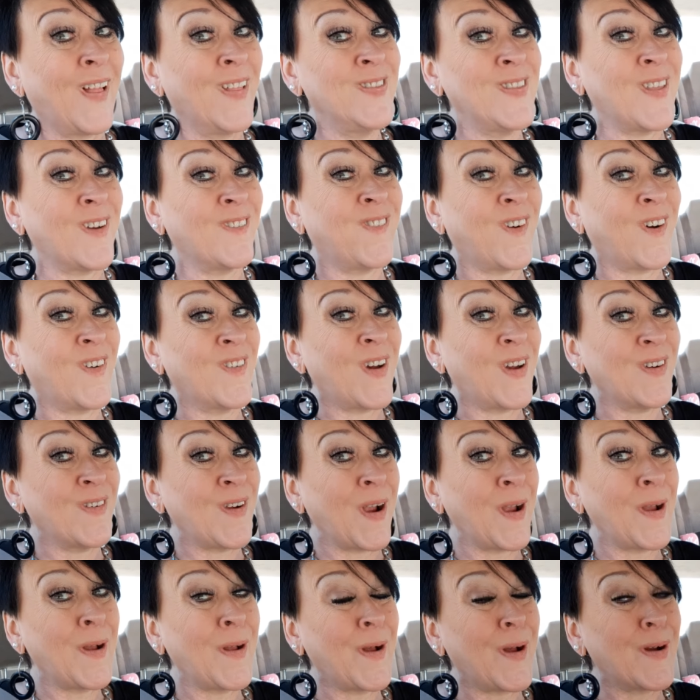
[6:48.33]
The
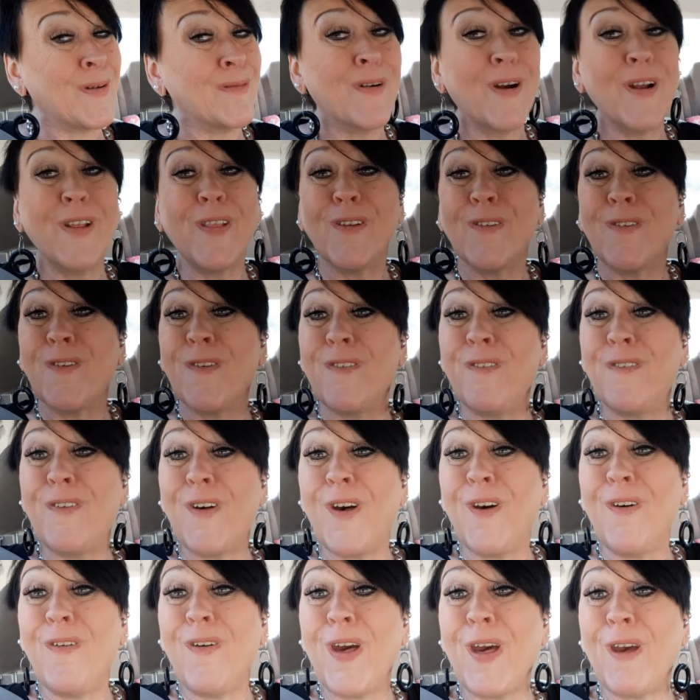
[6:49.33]
Foera. I'm wearing the
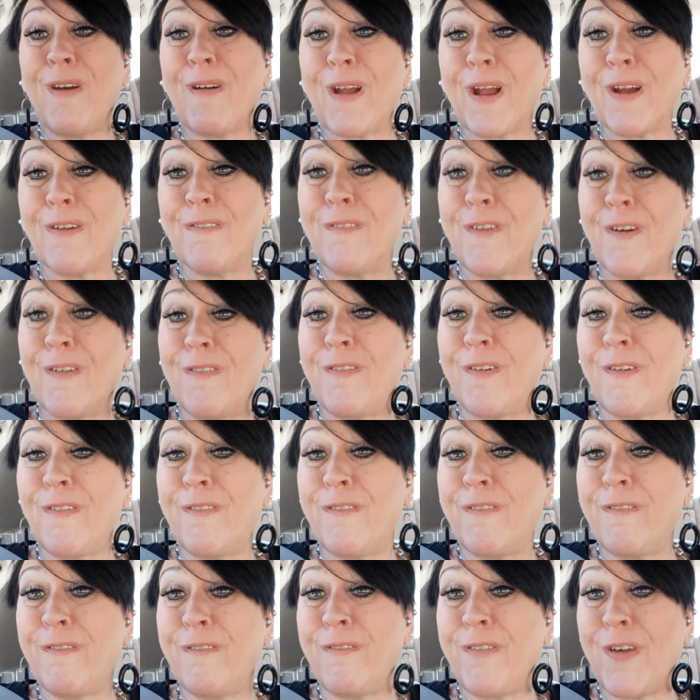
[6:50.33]
Foera.
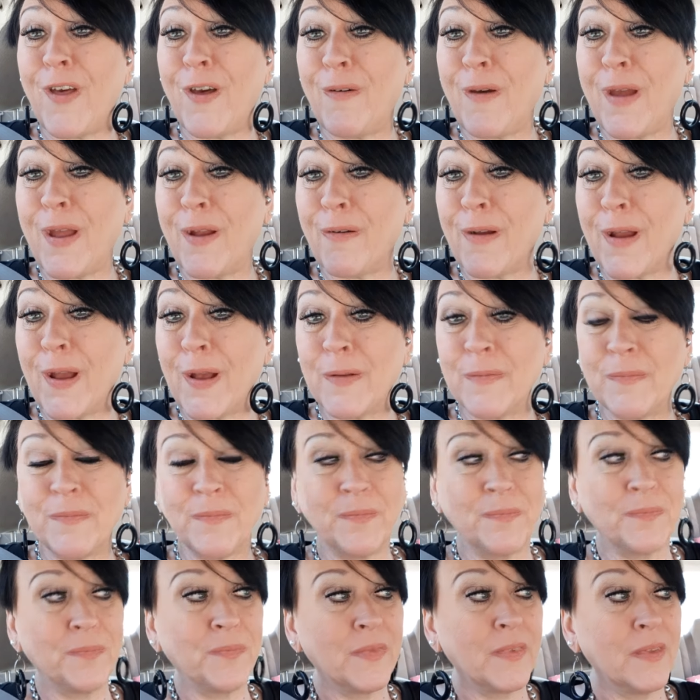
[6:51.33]
Foera.
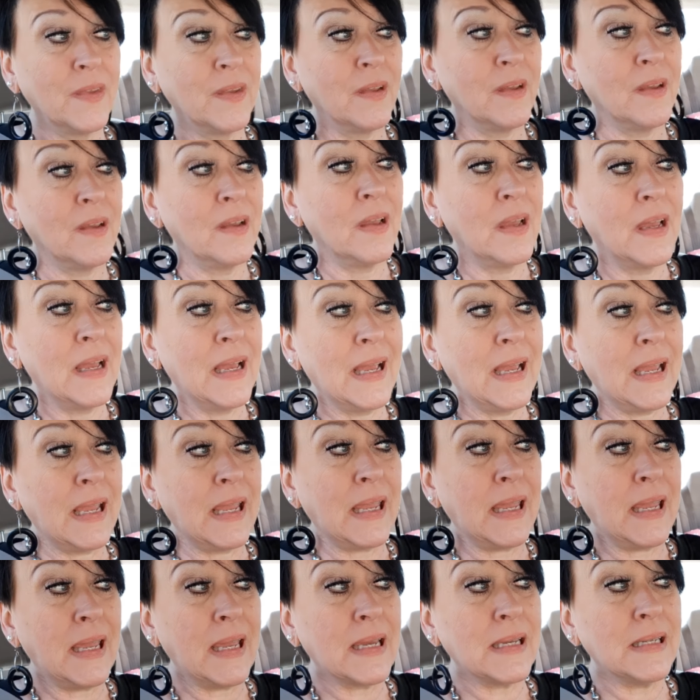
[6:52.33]

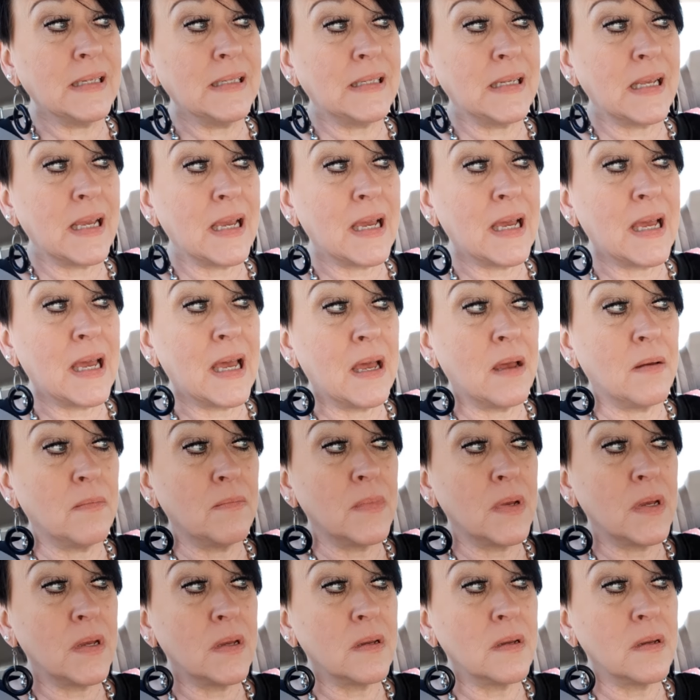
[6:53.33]
And um,